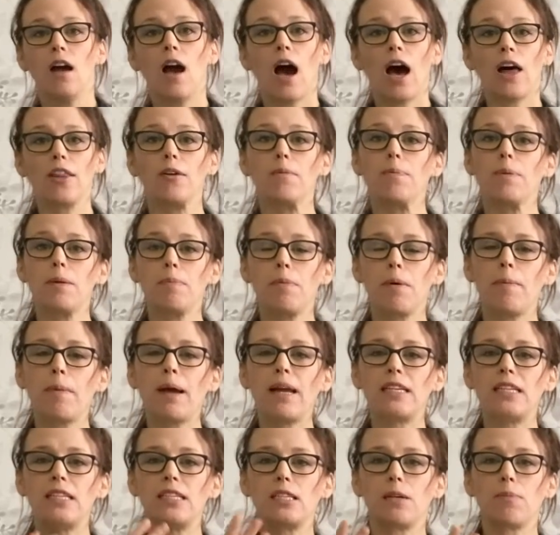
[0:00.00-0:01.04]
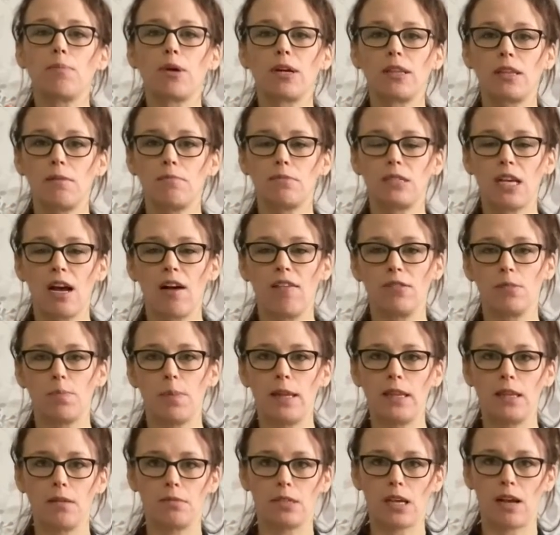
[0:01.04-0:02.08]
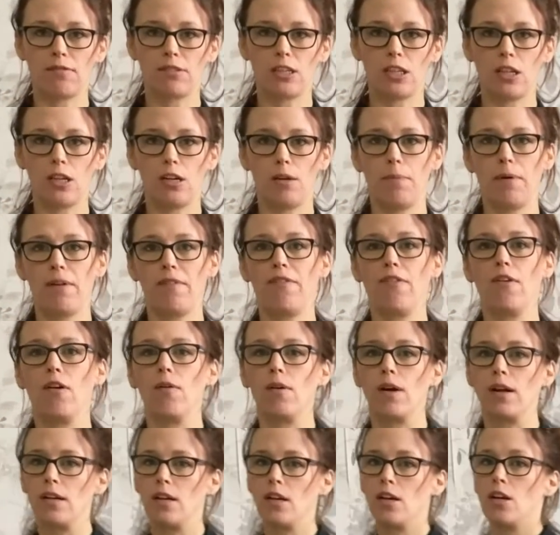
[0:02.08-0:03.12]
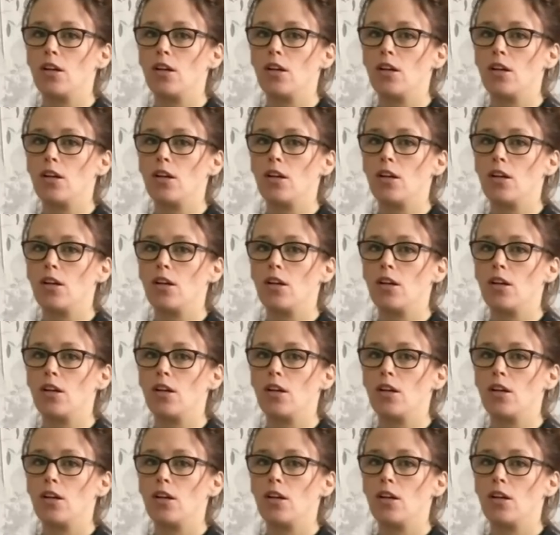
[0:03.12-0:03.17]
Other people may need to bend themselves a little bit forward.